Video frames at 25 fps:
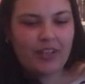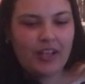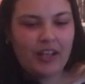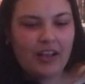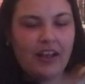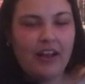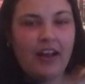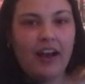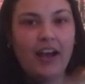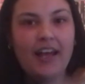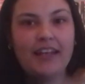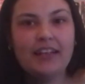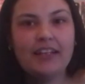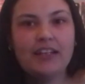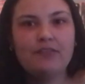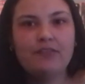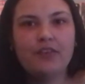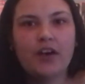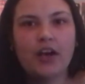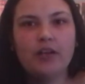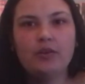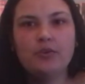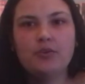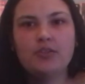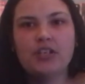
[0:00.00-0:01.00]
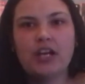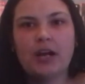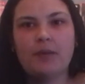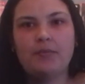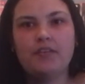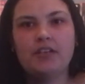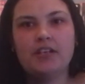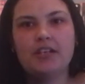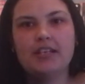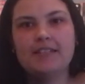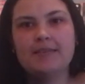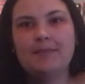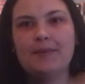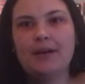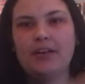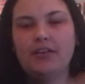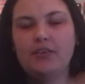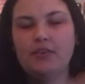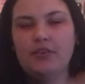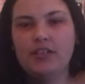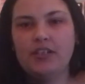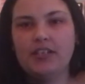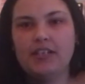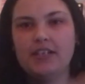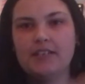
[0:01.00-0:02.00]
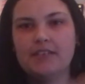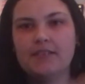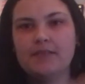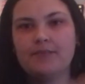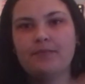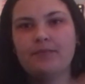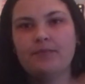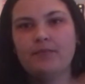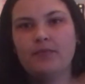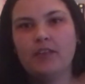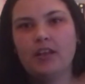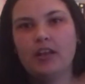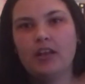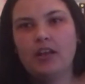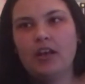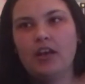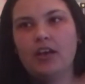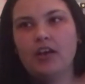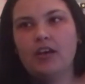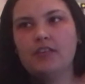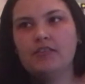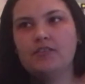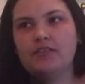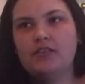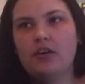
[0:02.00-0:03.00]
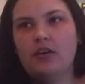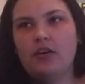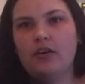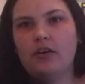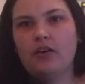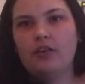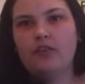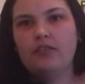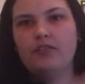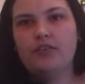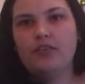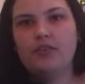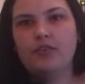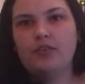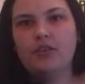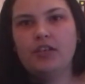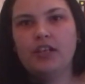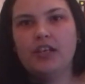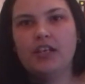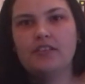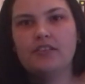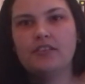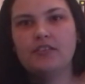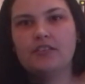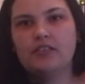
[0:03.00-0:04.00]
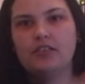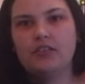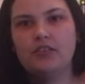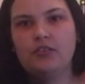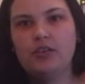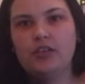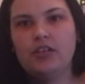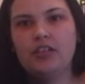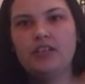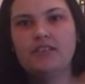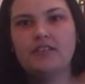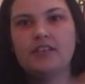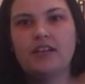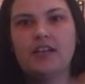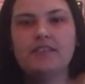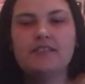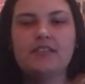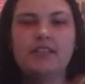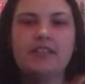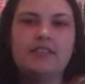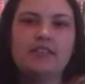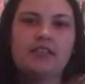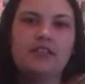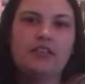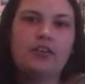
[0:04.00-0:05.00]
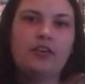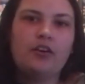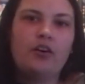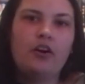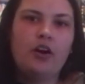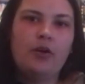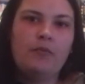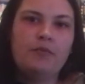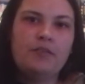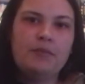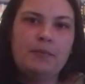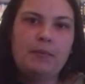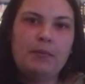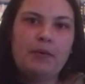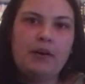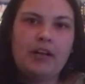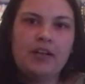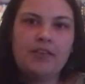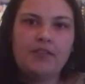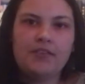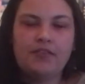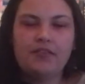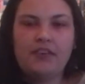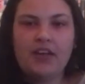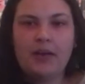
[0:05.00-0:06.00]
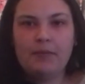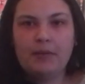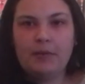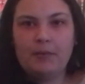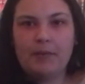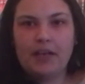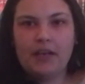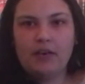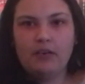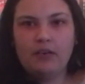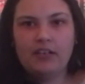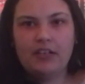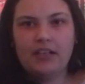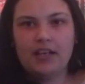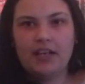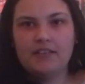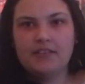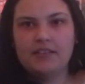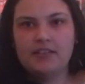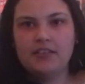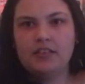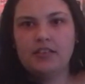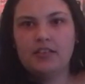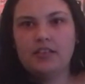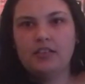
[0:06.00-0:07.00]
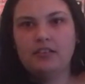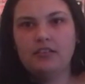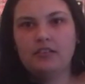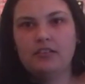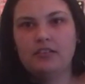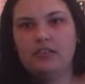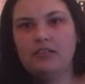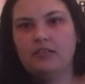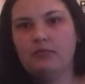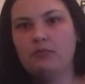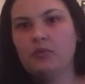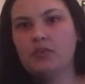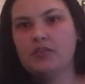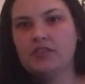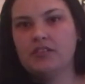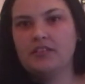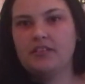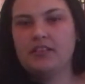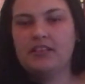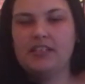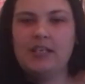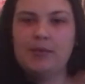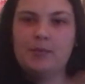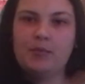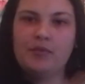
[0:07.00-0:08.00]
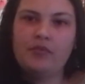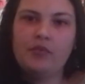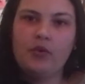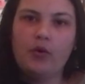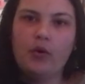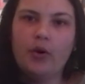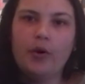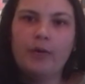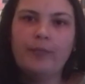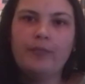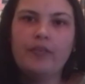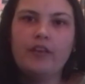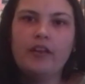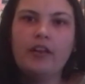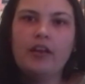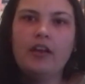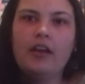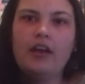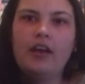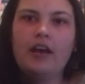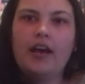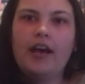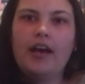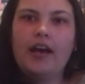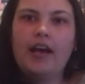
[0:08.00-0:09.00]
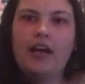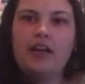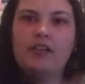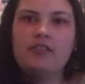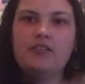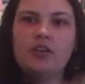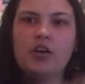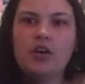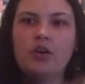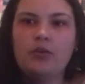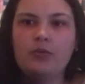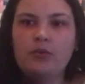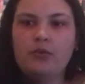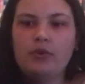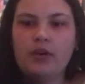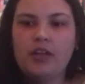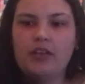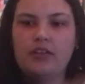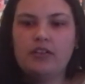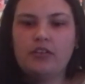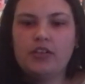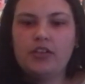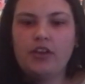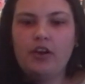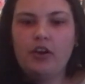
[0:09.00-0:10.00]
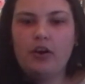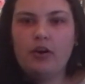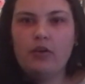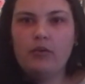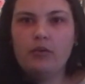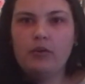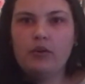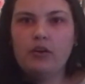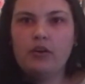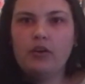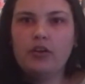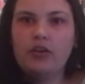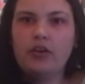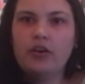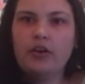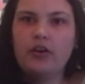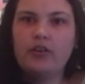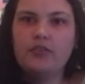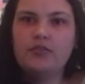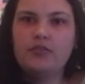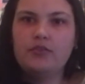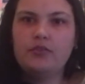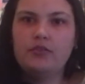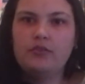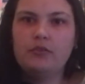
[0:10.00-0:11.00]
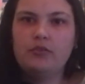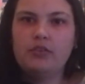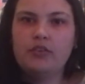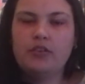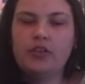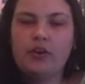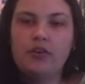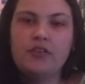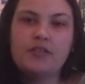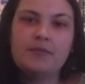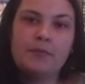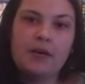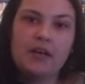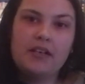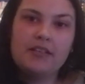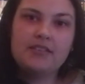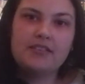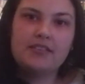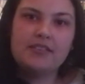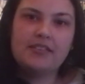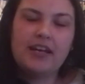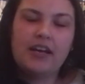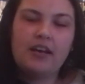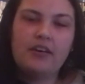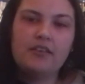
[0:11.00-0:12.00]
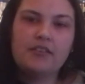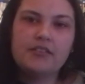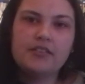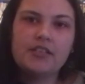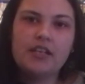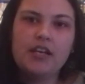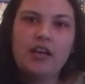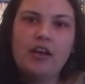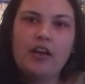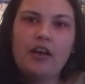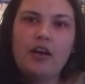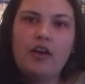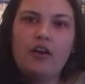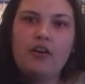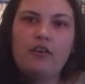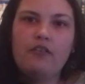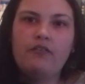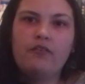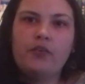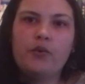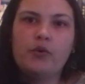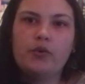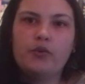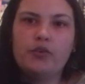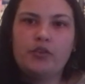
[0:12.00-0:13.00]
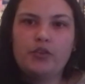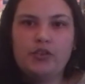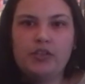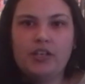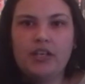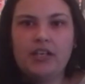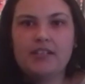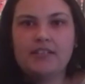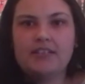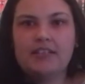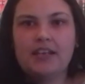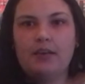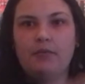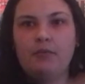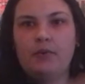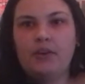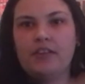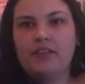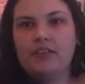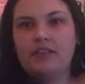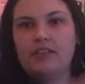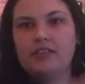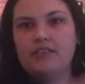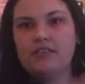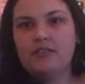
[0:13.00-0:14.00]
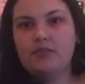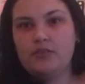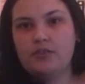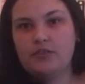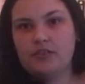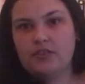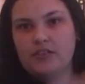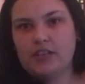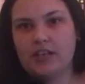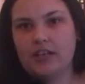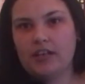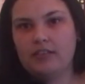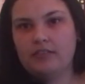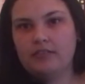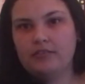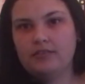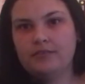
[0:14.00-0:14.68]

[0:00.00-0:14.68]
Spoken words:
And the final chapter is about New Year's. So for New Year's, Yuki decides that he's going to go home to be part of the family banquet, as he wasn't the year before. And Toru and Kyo go to Kyo's master's house for New Year's with Isuzu-san.